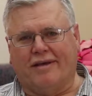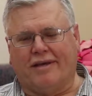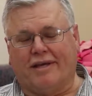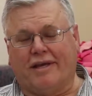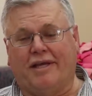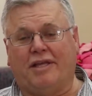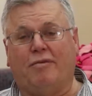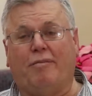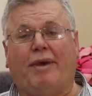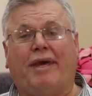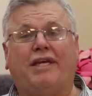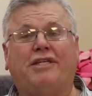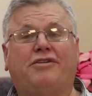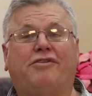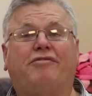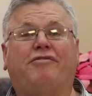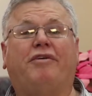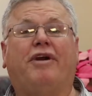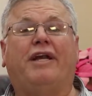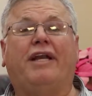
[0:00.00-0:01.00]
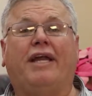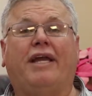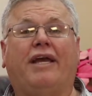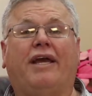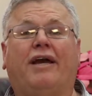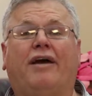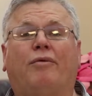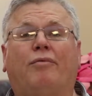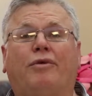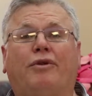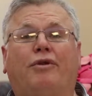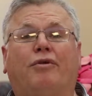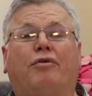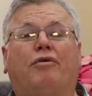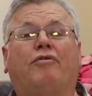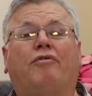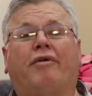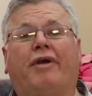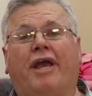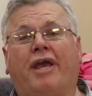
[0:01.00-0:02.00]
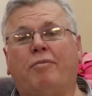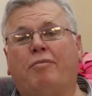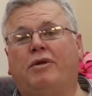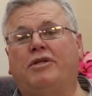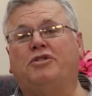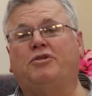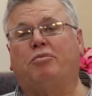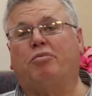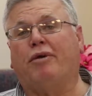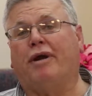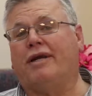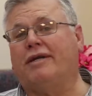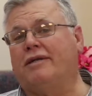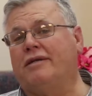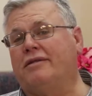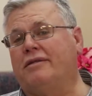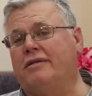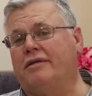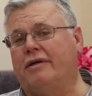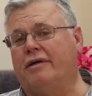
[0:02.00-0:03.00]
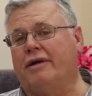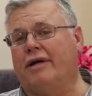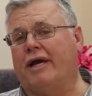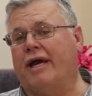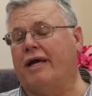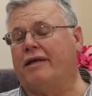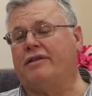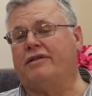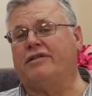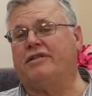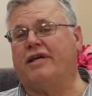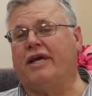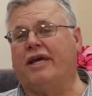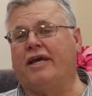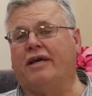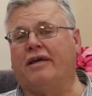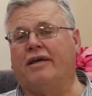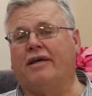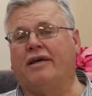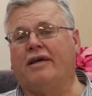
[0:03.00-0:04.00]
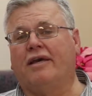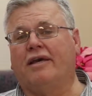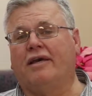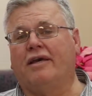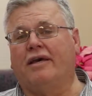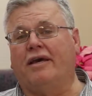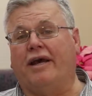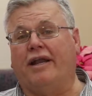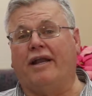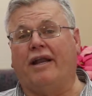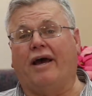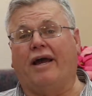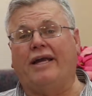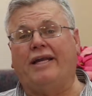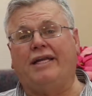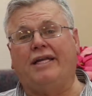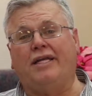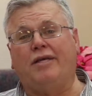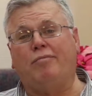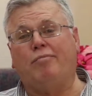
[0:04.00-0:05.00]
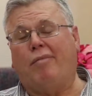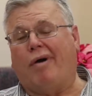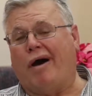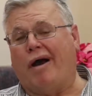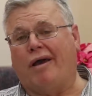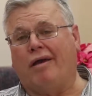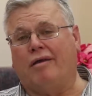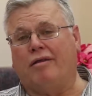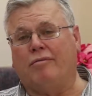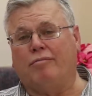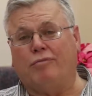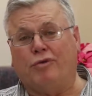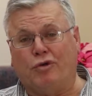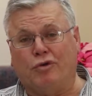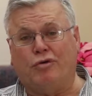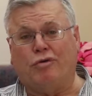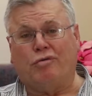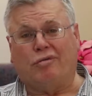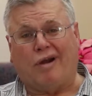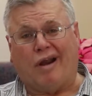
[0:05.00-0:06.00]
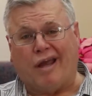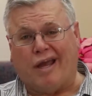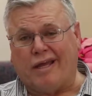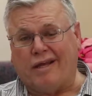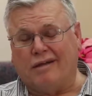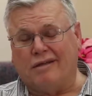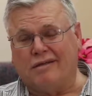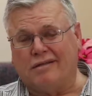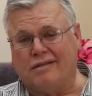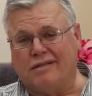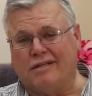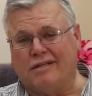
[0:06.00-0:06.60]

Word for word: Can you imagine finding out when you're over eight months pregnant that you're going to have to take a 90 mile mule ride